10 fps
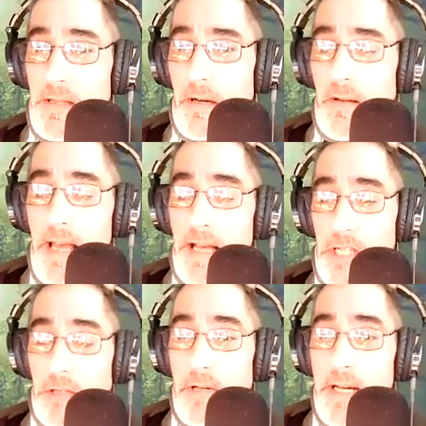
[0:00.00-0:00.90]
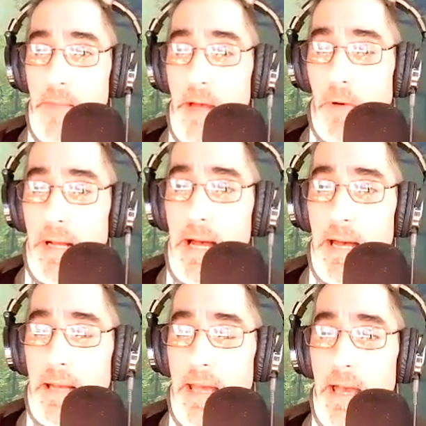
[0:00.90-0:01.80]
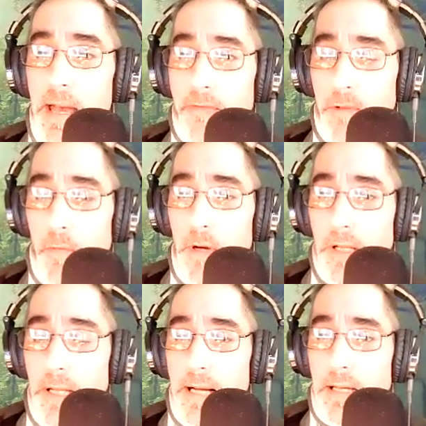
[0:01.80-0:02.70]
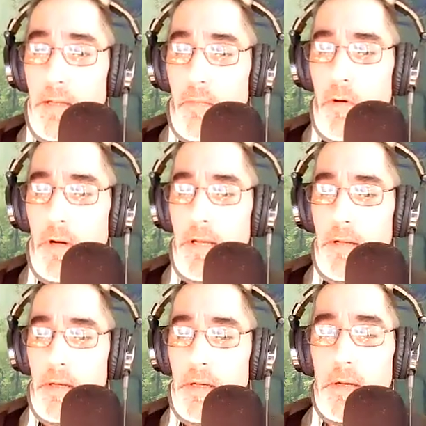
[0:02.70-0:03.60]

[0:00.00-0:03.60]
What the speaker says: or that scream that went on after 1 o'clock in the morning,